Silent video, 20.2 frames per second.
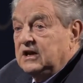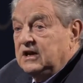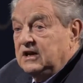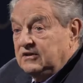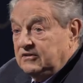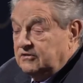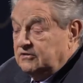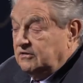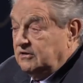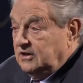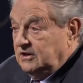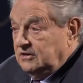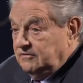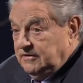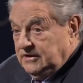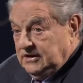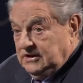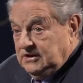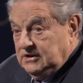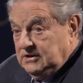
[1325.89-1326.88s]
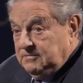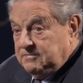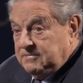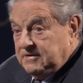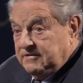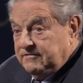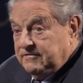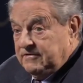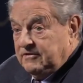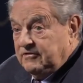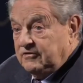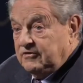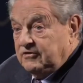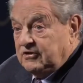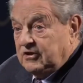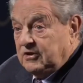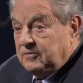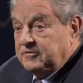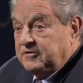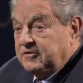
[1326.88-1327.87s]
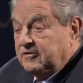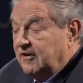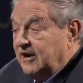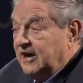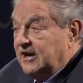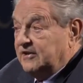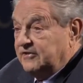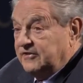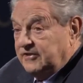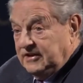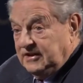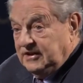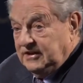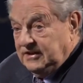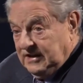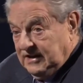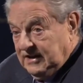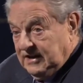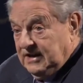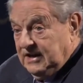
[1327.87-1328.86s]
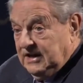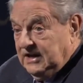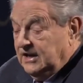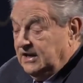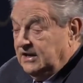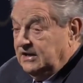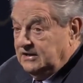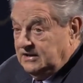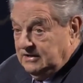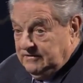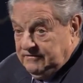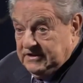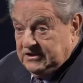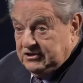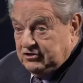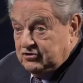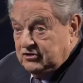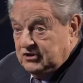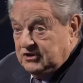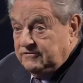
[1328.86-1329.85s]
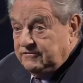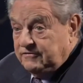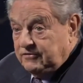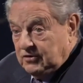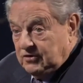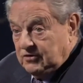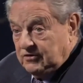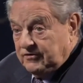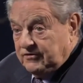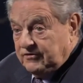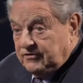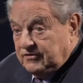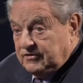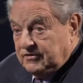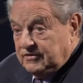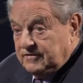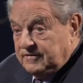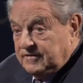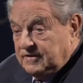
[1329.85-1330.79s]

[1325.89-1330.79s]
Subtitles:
as the liquidity preference stops rising and eventually falls.